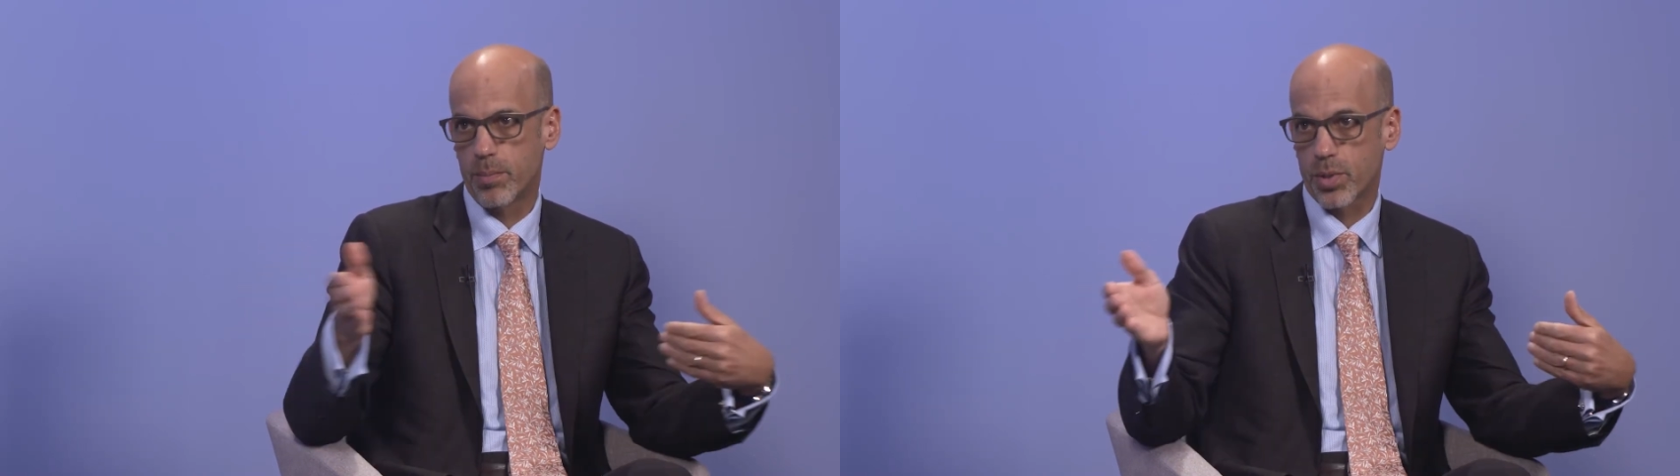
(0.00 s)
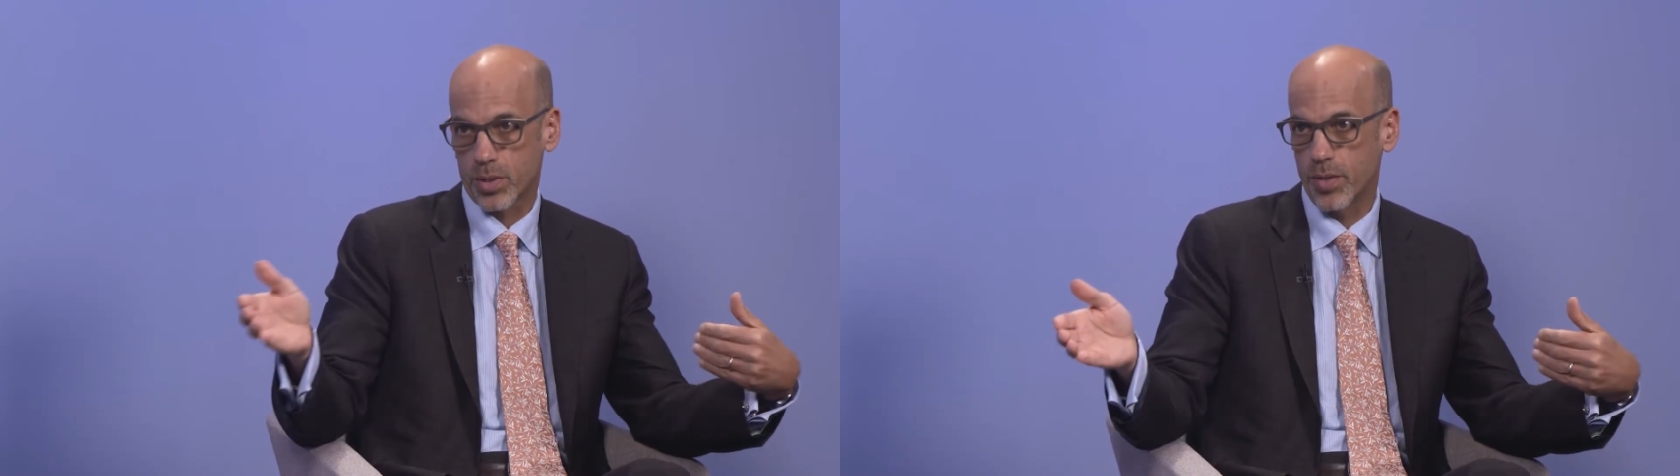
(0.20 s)

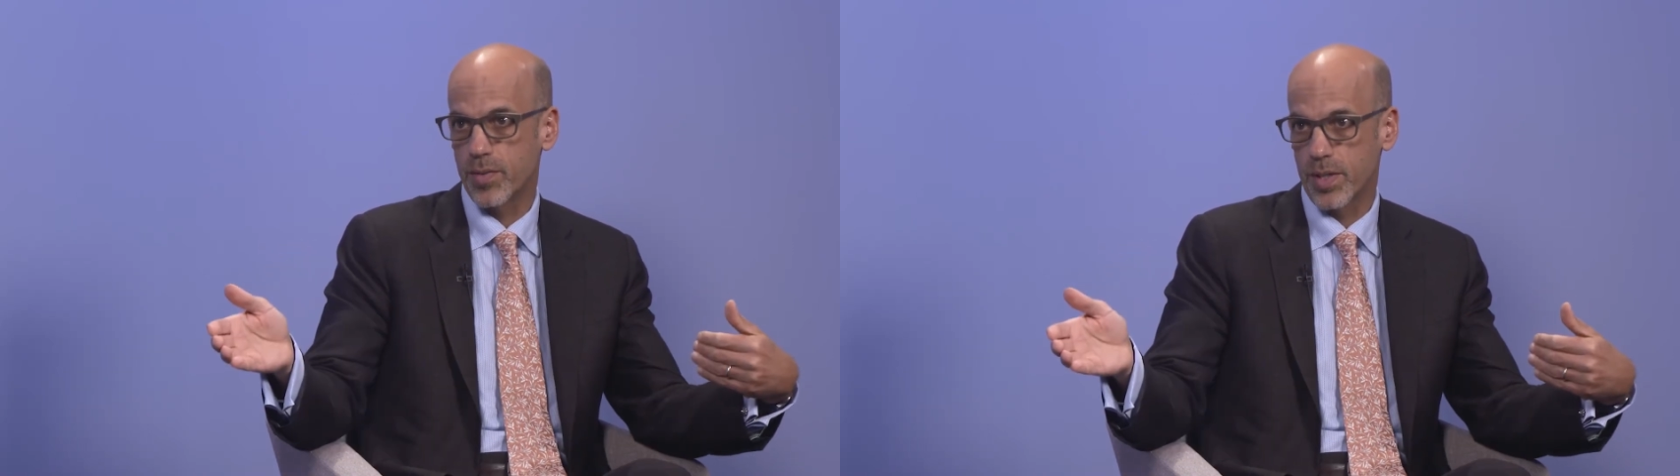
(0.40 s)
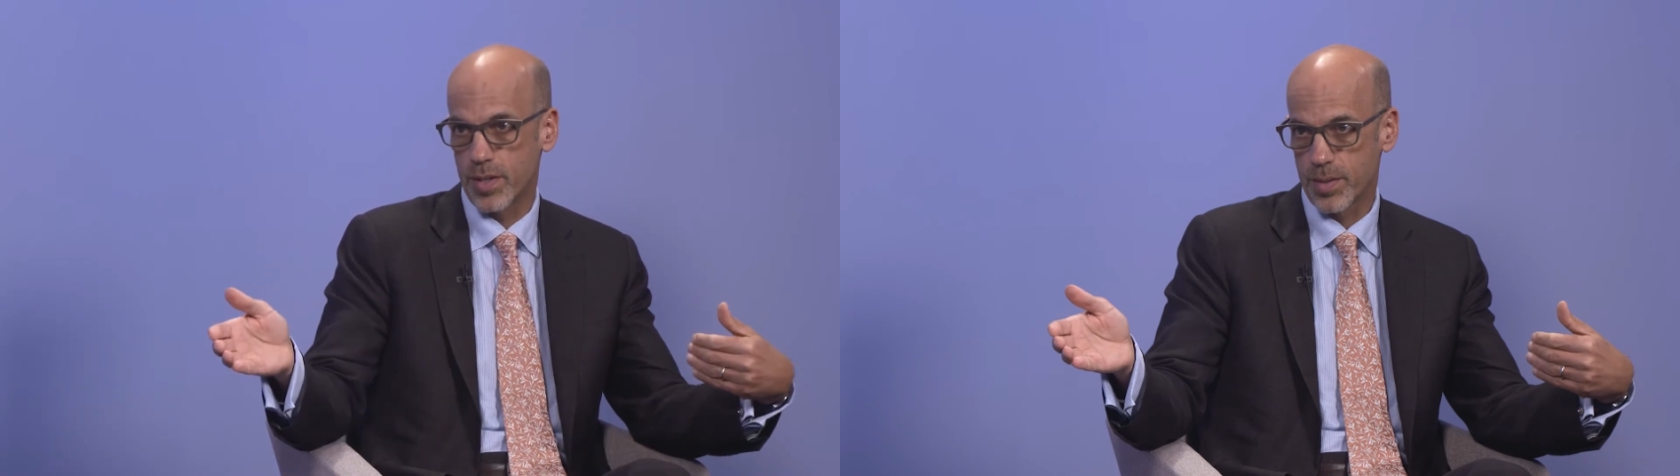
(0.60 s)

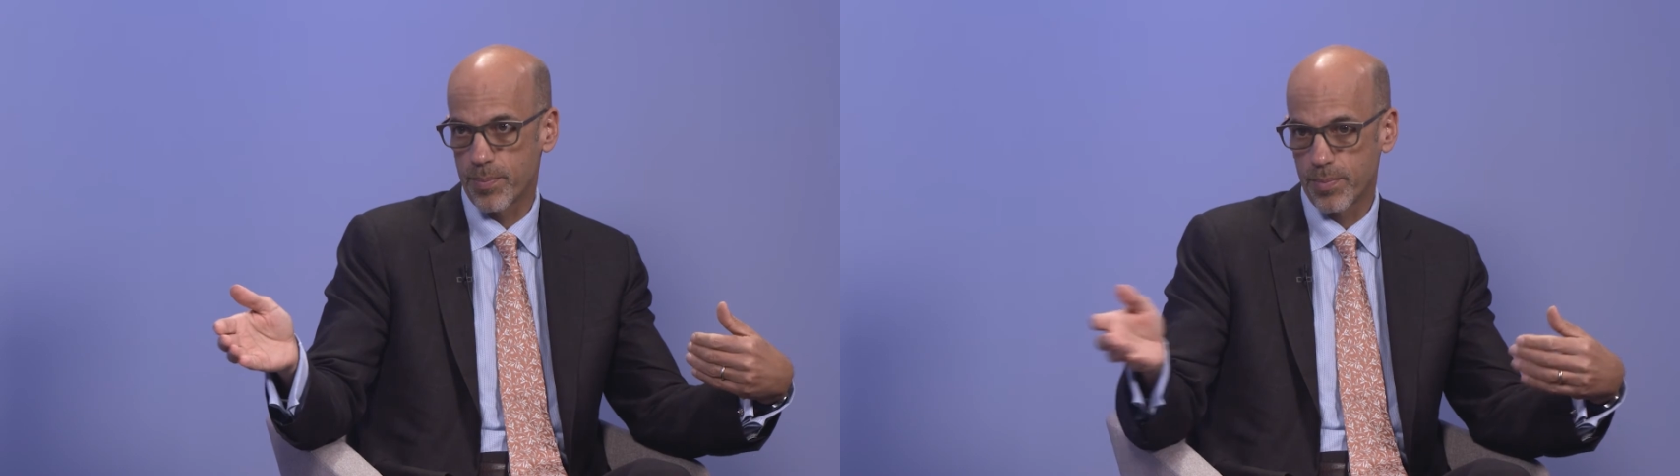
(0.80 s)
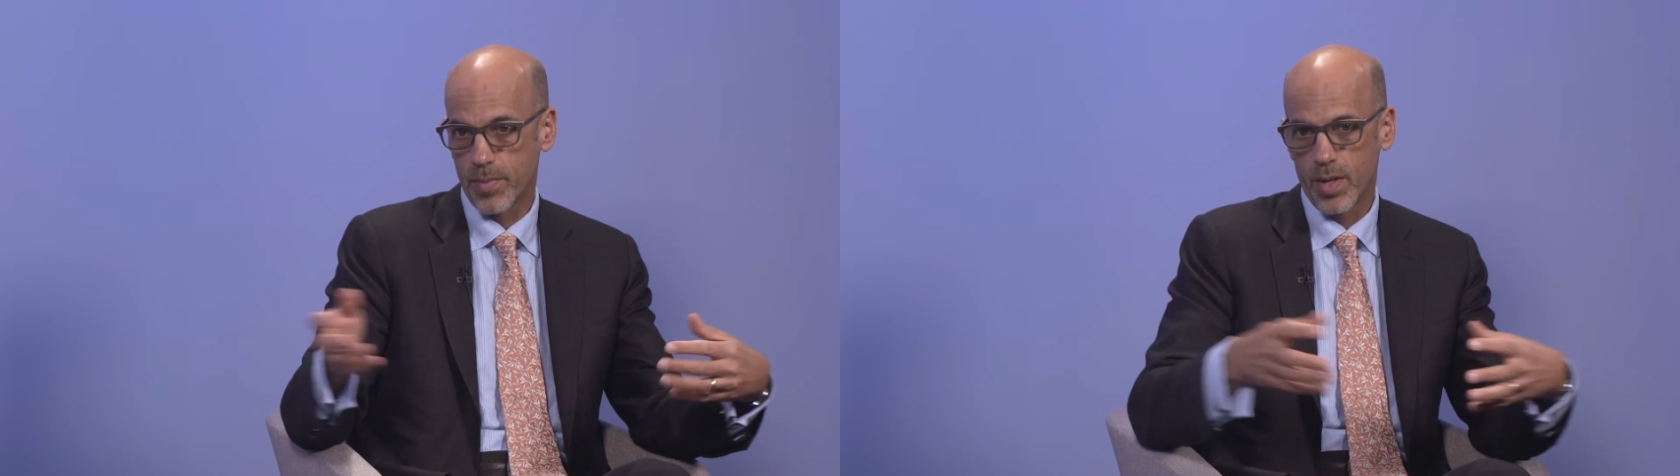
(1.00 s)
proclivities.
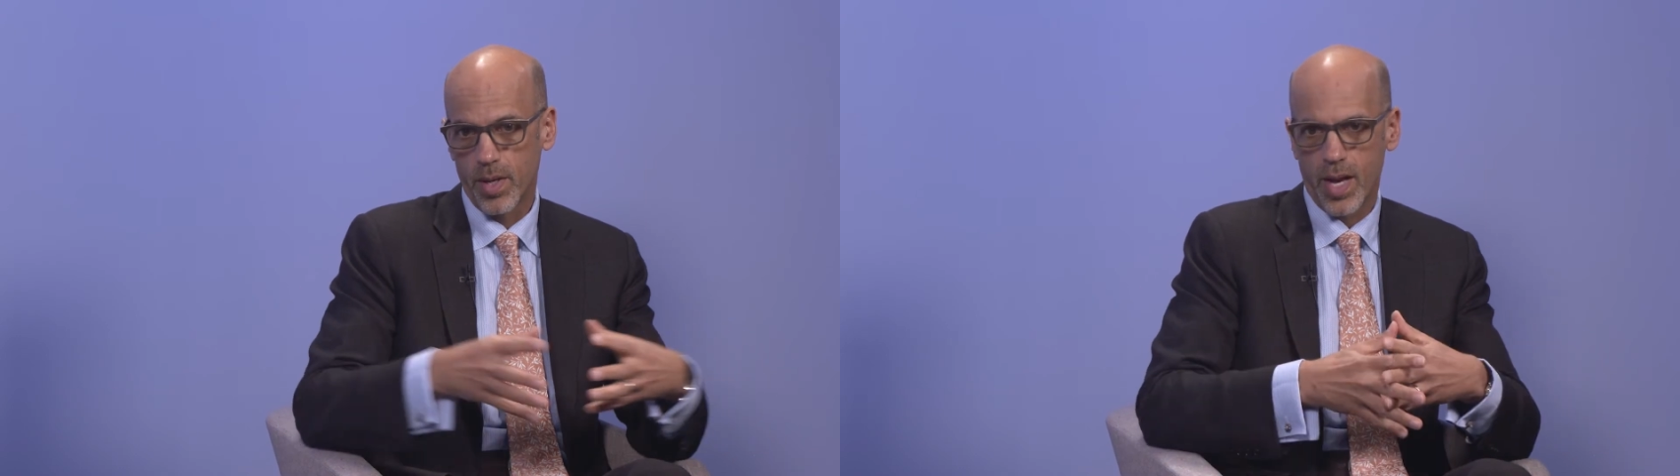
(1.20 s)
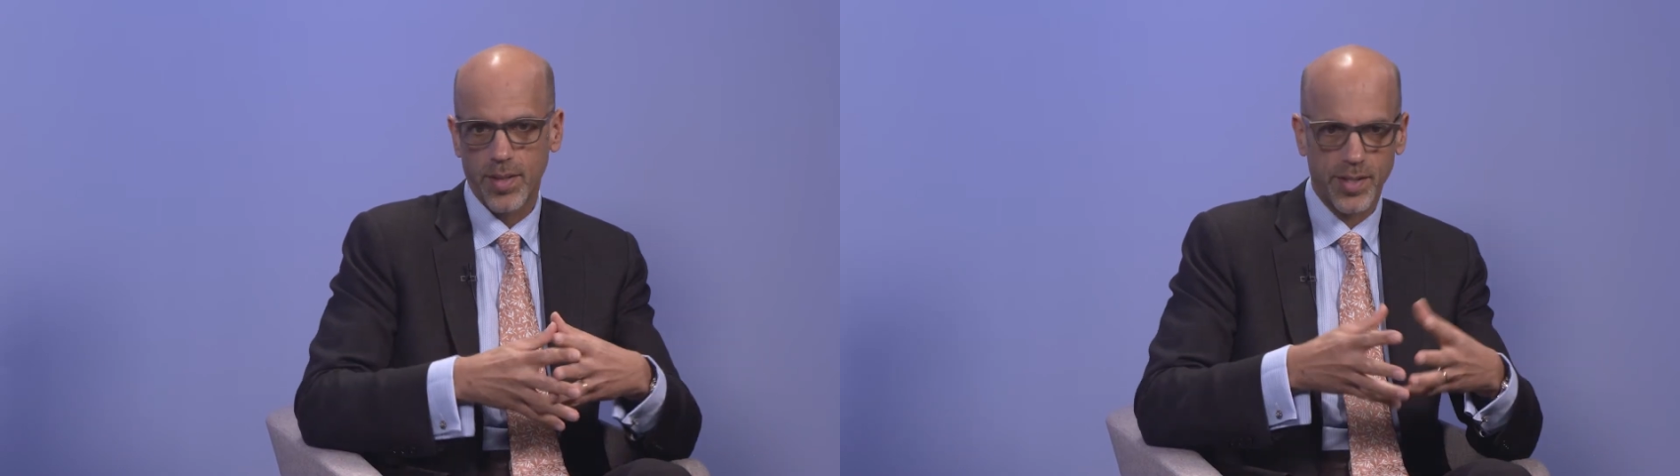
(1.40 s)

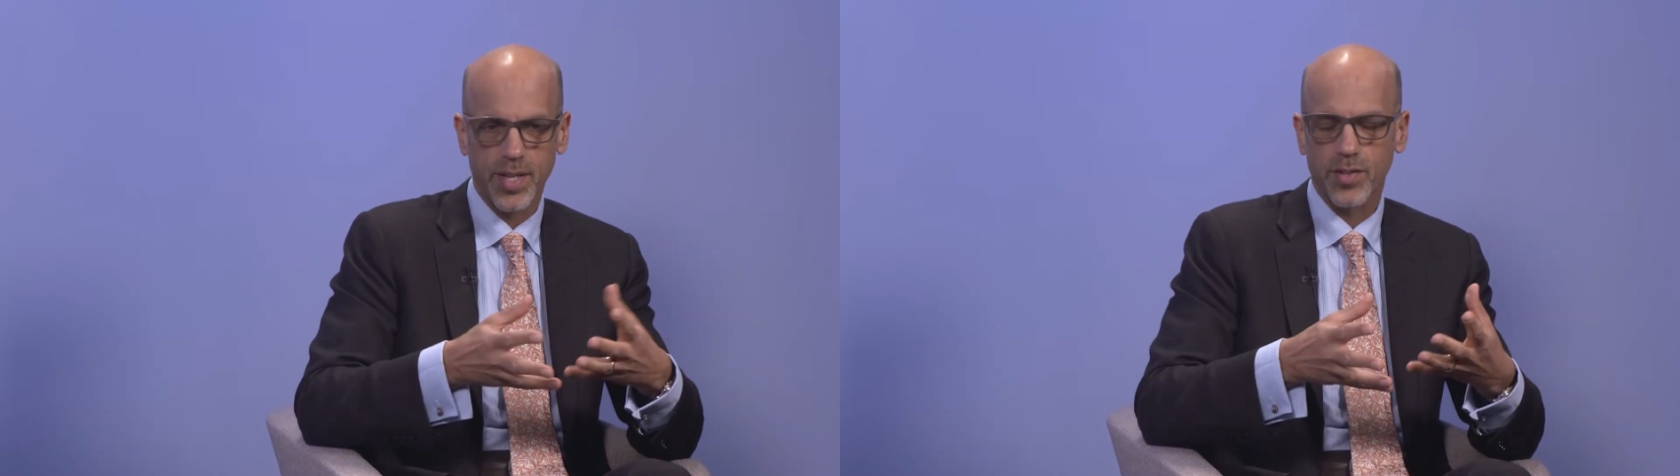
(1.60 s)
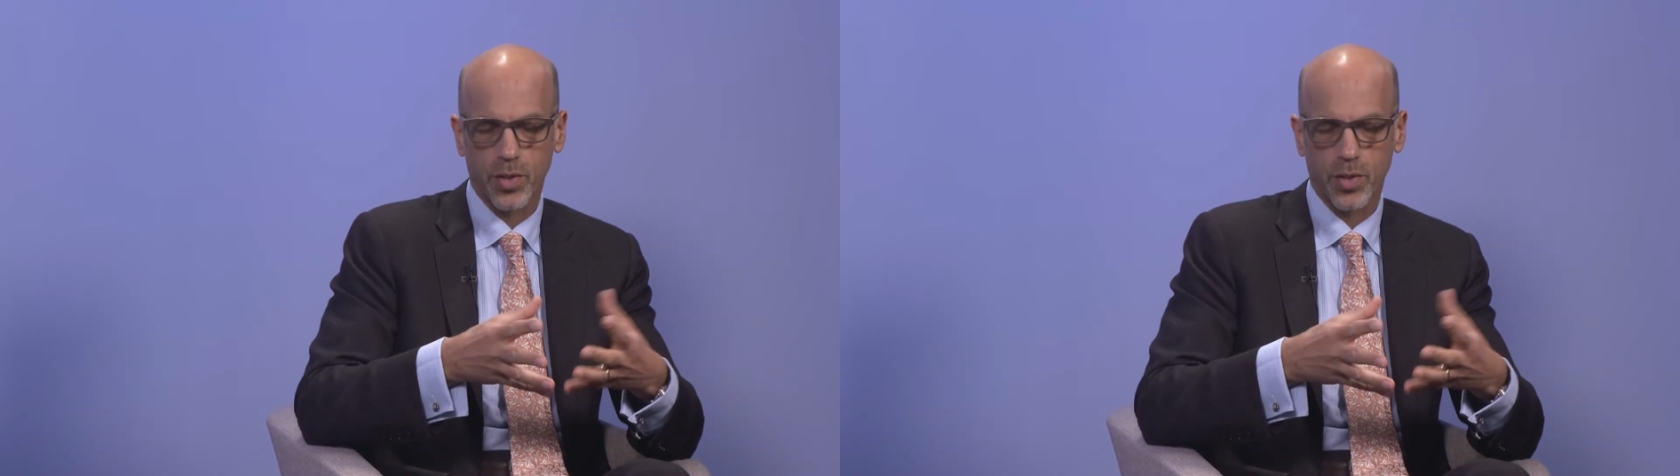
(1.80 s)
And this sounds